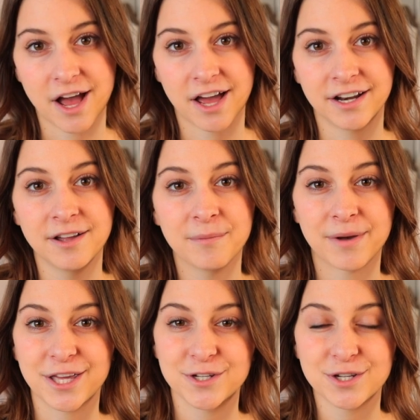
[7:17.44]
on
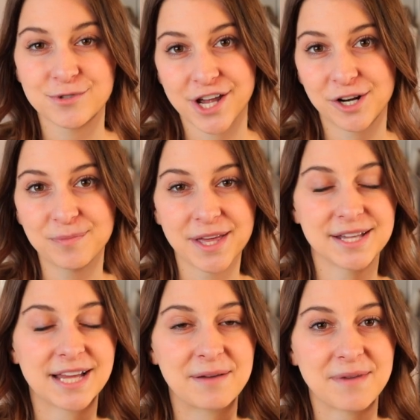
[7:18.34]
my YouTube channel
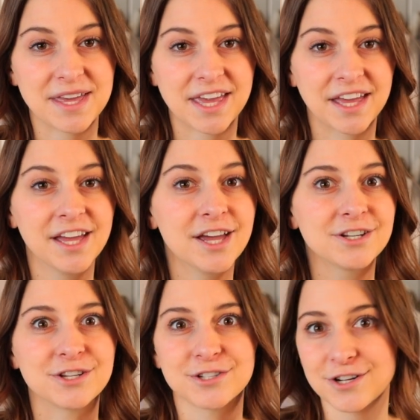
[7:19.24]
because I'm making
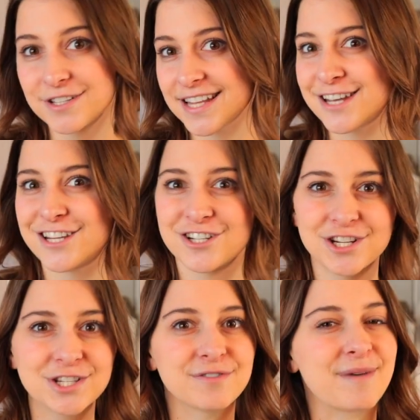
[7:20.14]
desserts and
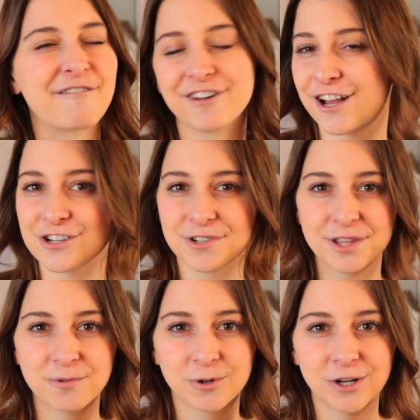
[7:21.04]
dishes from every country
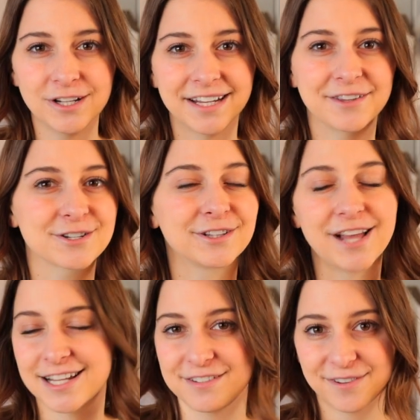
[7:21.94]
in the world and there's
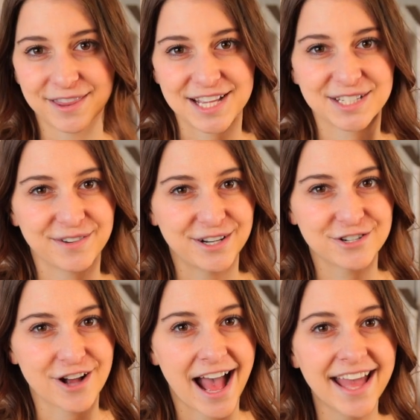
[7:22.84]
lots of fun things for you
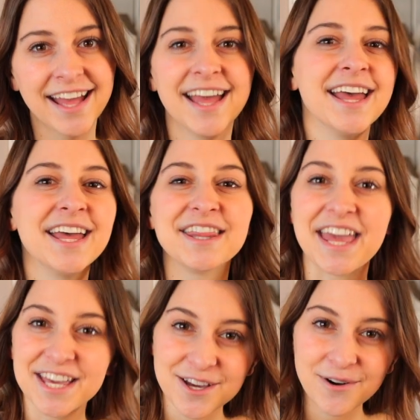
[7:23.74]
to try.
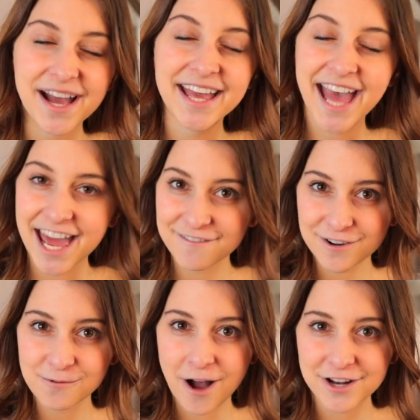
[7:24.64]
Thank you again
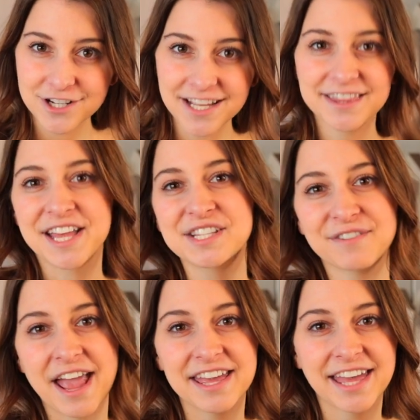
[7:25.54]
for watching. Thanks
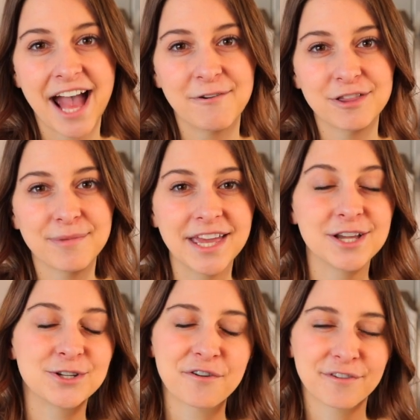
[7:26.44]
for hanging out with
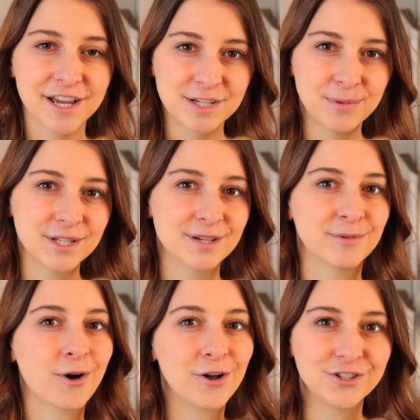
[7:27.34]
me. Don't forget to put
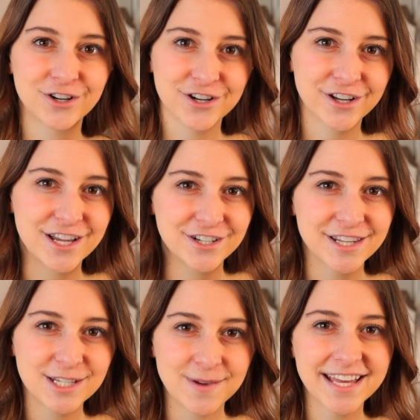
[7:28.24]
some culture in your kitchen
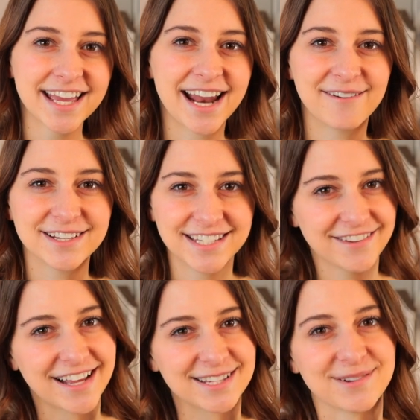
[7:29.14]
this week, and I will see
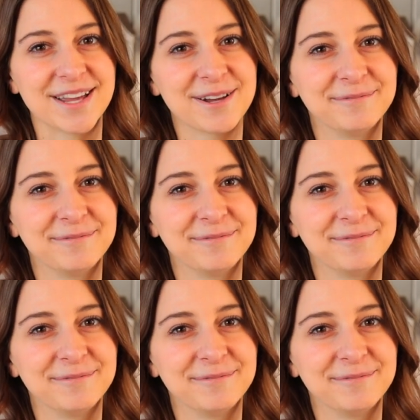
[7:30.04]
you next week.